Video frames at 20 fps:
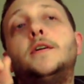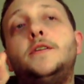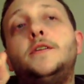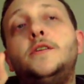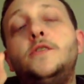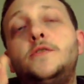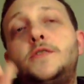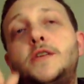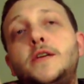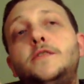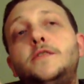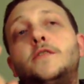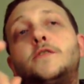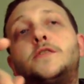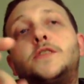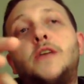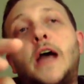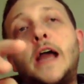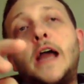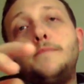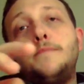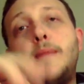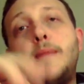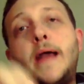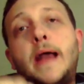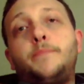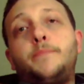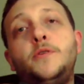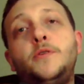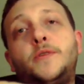Using your
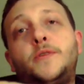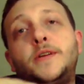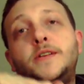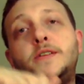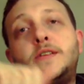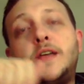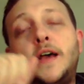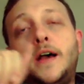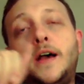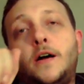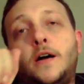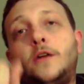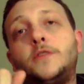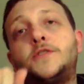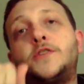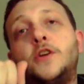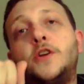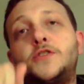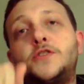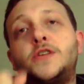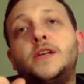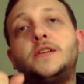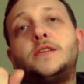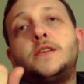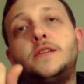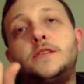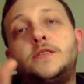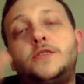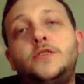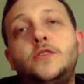sitemap, you can tell search
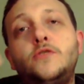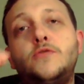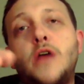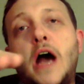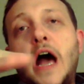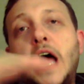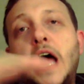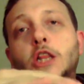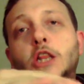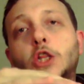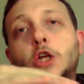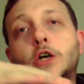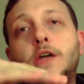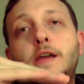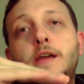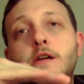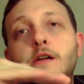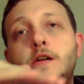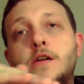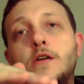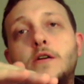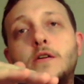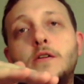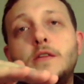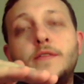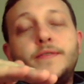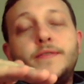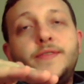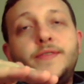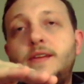engines, do not look here.
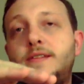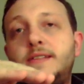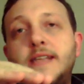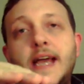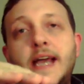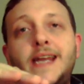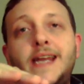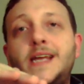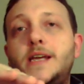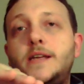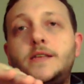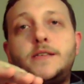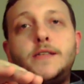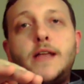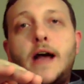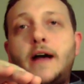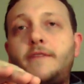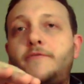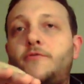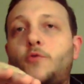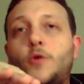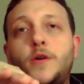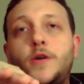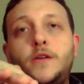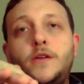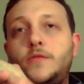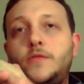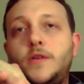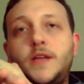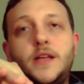This data is not for
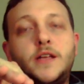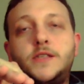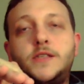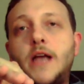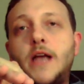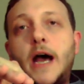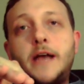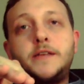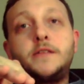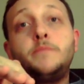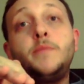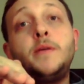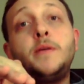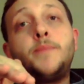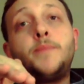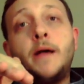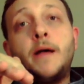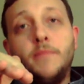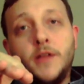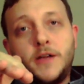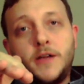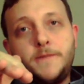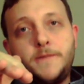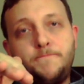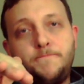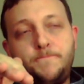you. It is not to be public.